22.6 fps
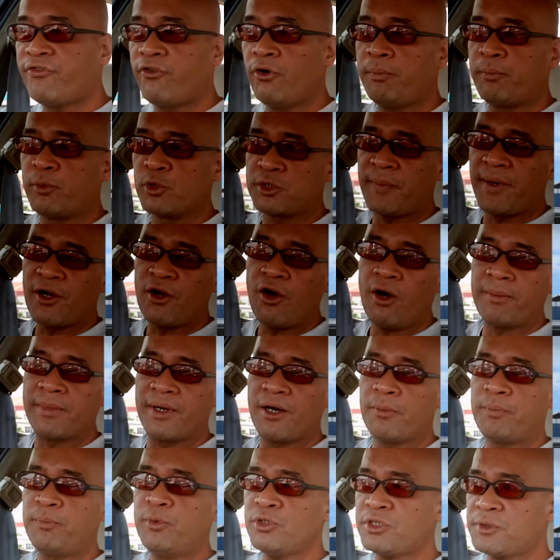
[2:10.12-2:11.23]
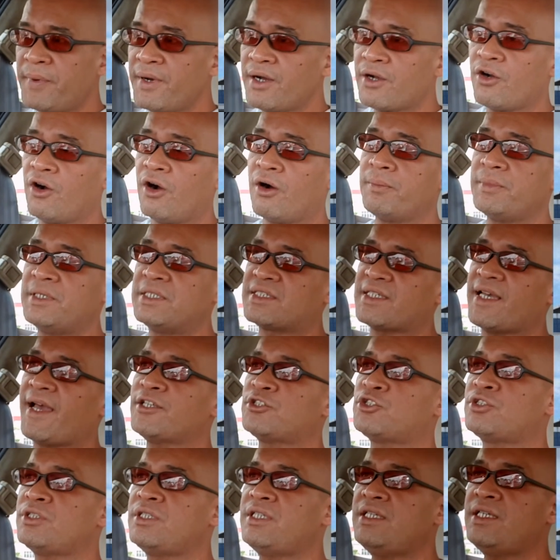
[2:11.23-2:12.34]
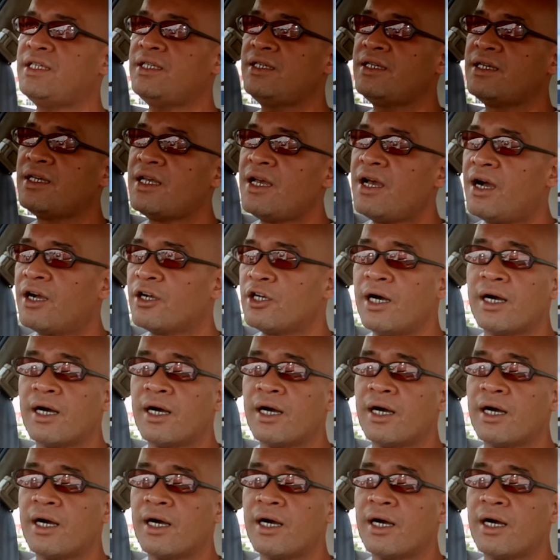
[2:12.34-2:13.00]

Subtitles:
Puspakom. Now, Puspakom is actually a